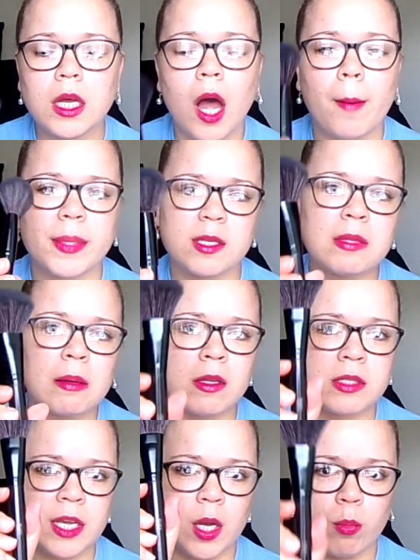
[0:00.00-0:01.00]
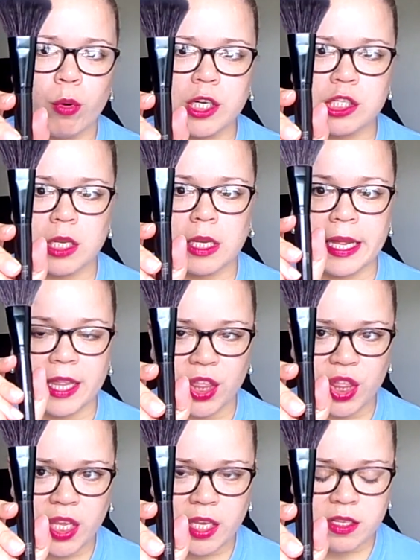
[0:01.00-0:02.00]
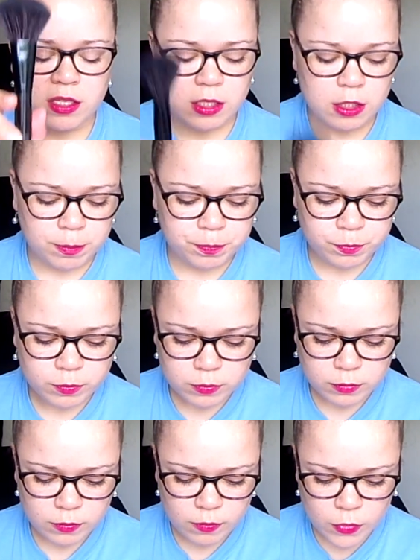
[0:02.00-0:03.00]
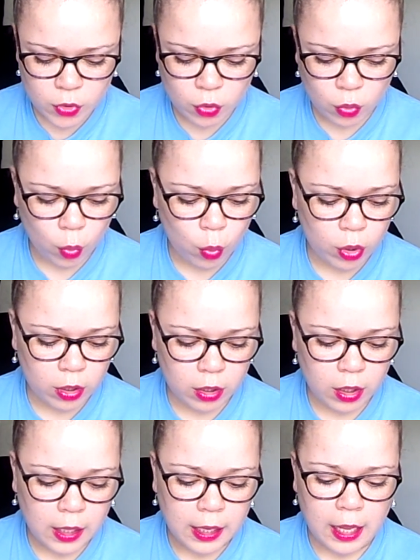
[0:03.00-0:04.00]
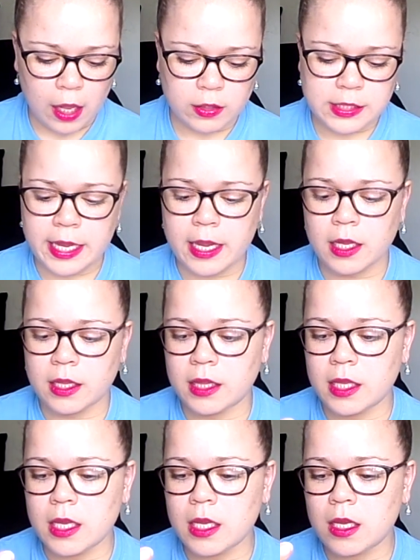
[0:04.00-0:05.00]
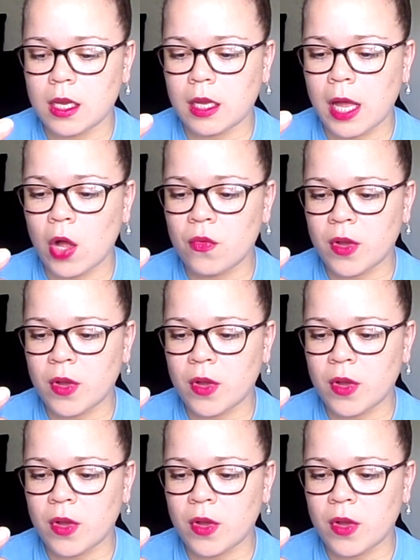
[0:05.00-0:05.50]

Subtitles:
But sometimes I'll take a brush like this, or I'll take the e.l.f.